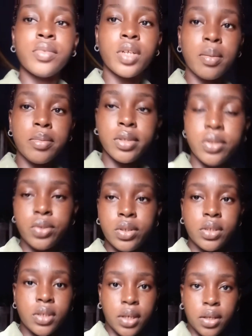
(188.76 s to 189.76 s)
I'm
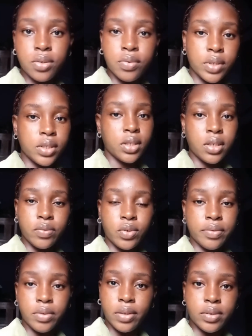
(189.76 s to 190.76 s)
literally tired already and I've
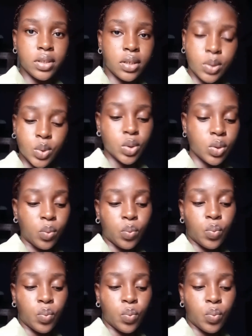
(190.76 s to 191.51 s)
never left the house.